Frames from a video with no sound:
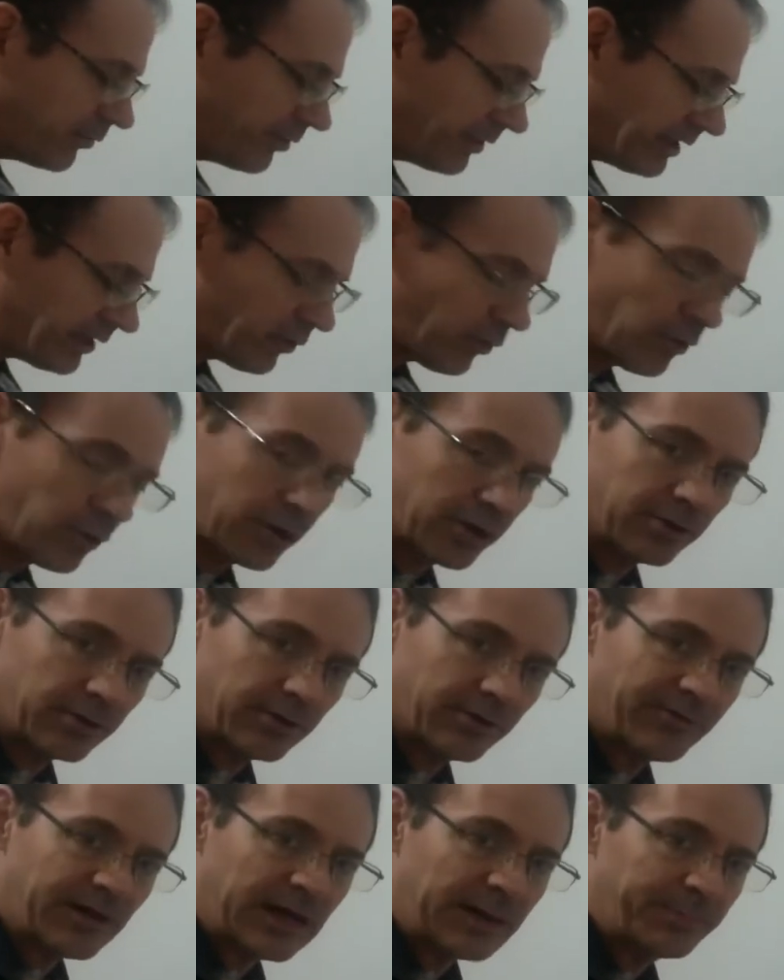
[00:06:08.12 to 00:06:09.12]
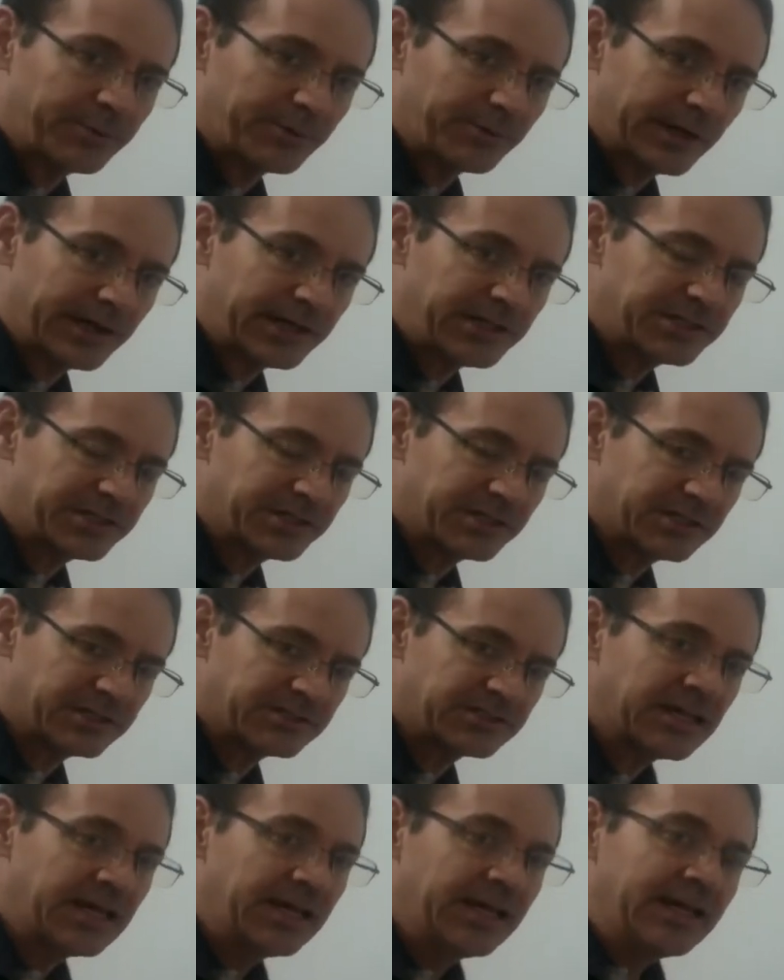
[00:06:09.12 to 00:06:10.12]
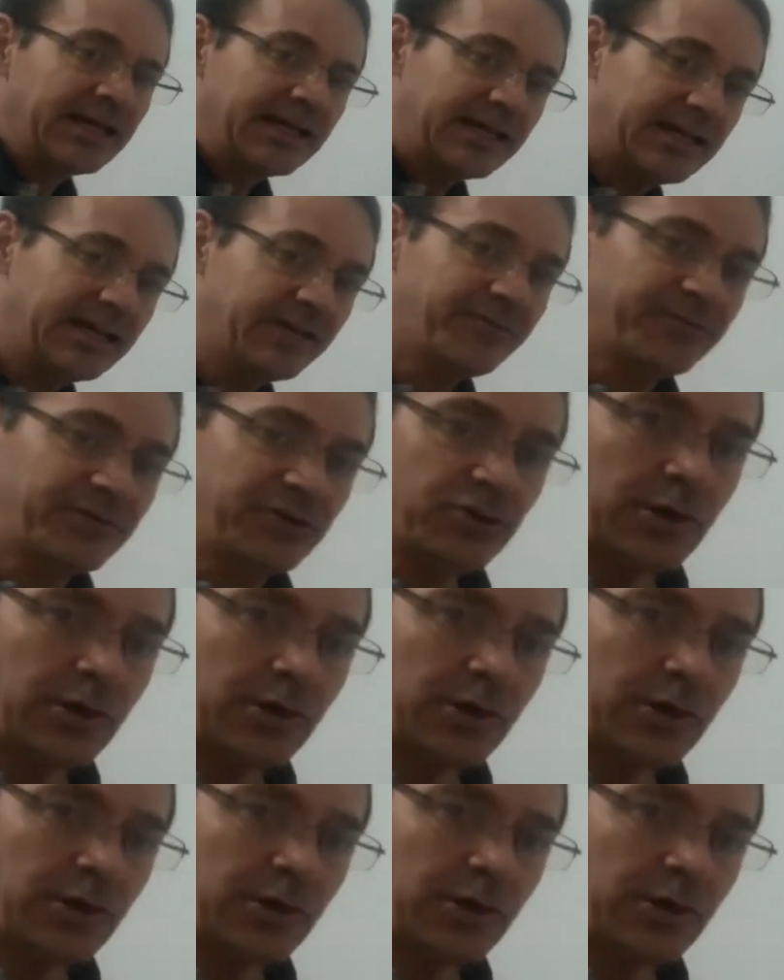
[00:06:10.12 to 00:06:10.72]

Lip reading: the order of operations if you